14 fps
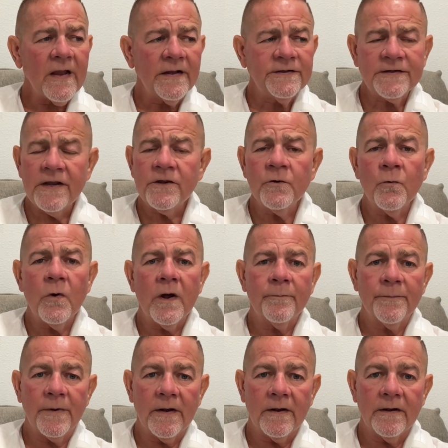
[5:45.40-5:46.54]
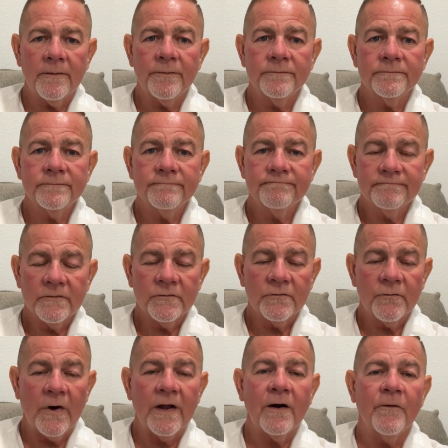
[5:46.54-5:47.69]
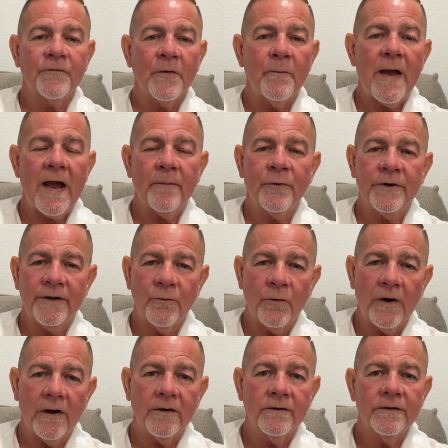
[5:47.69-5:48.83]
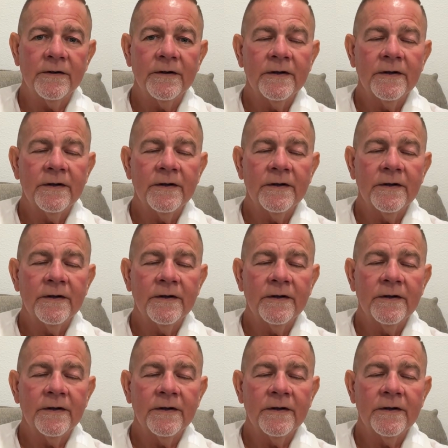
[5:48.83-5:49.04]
set you up right off the bat pretty well.